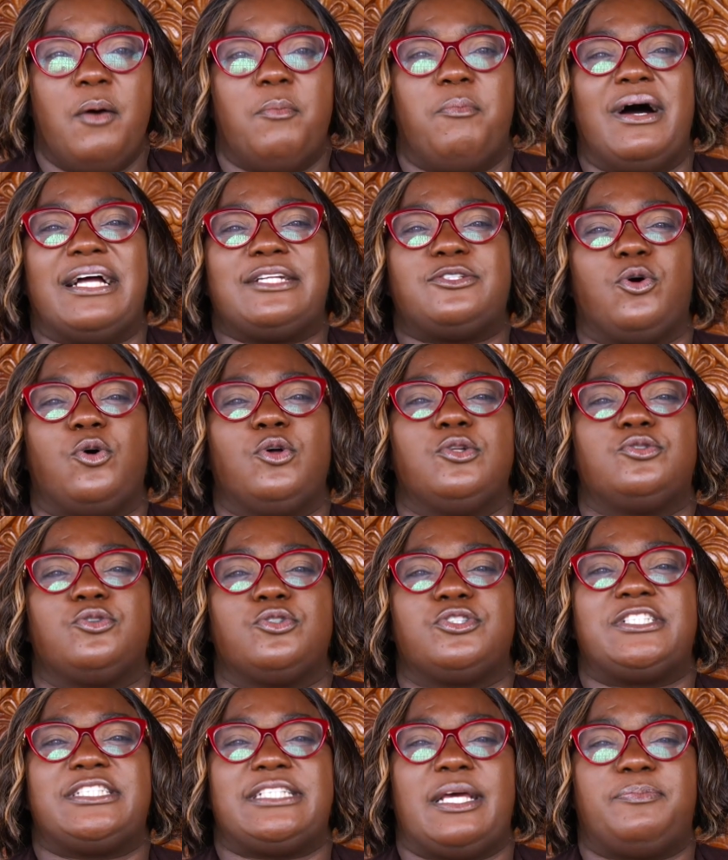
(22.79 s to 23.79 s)
but
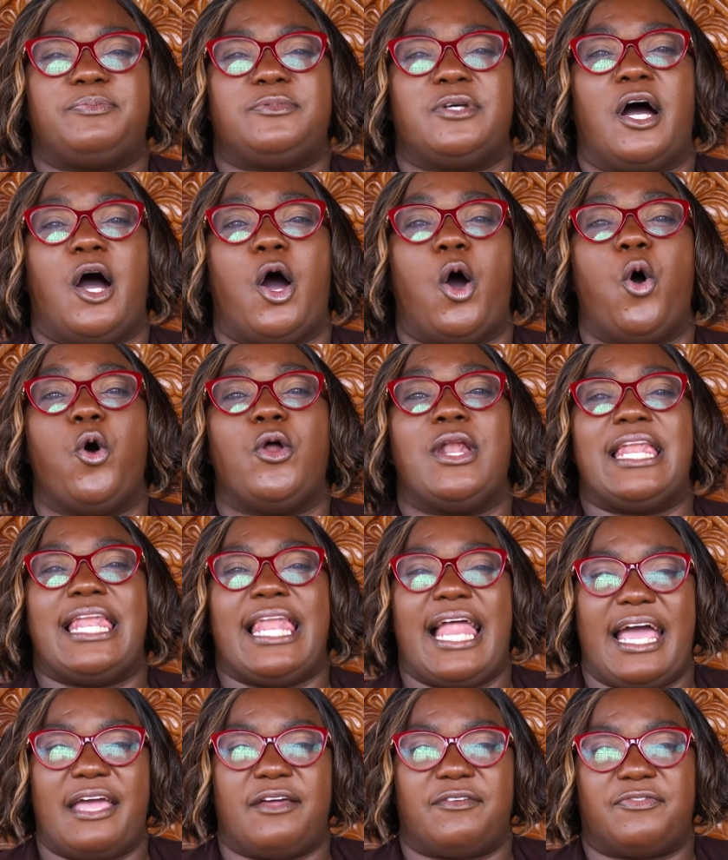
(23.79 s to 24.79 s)
also shaped her own
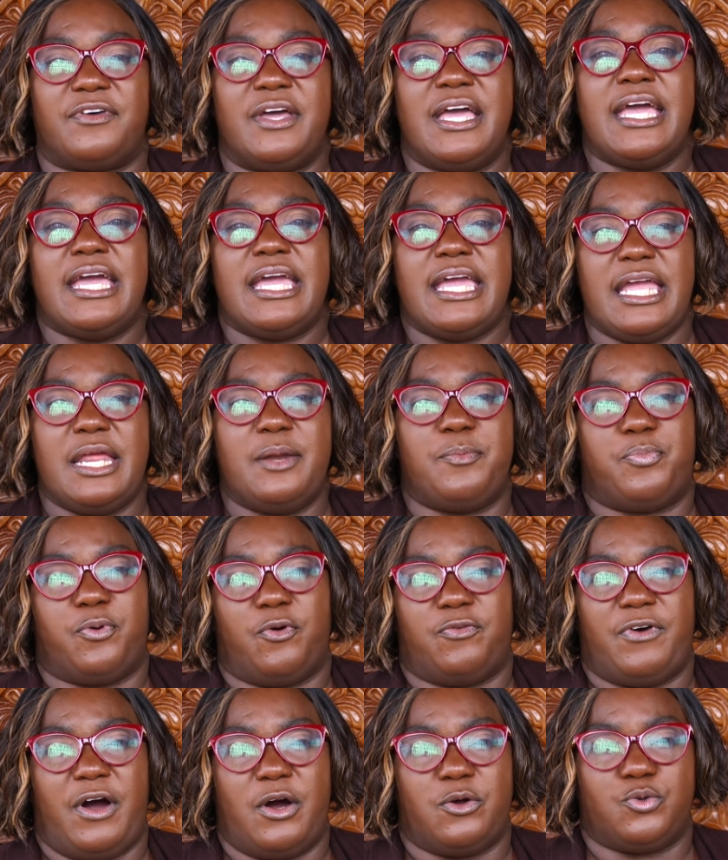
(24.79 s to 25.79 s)
life in
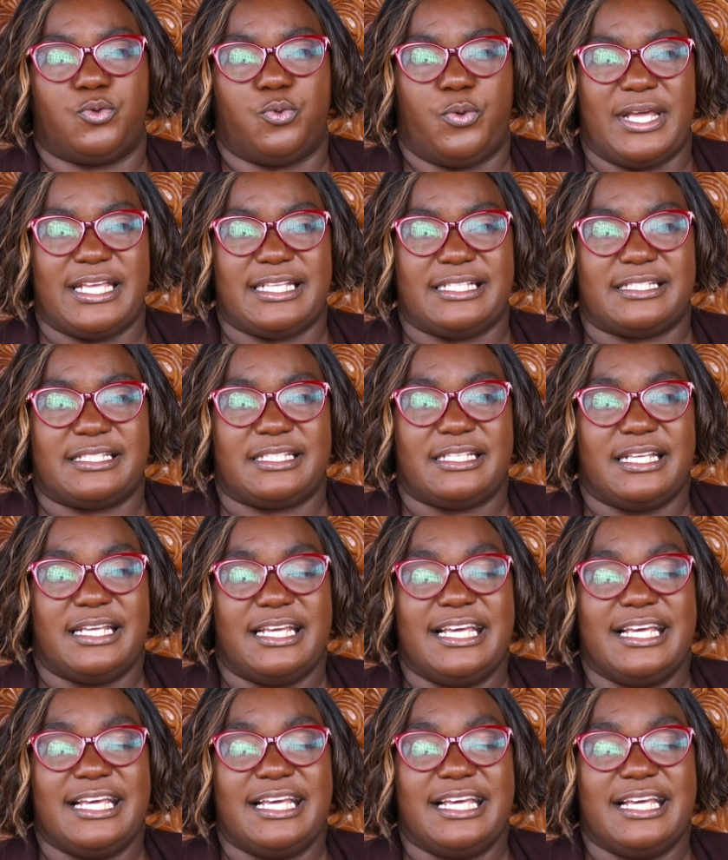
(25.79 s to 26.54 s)
profound ways.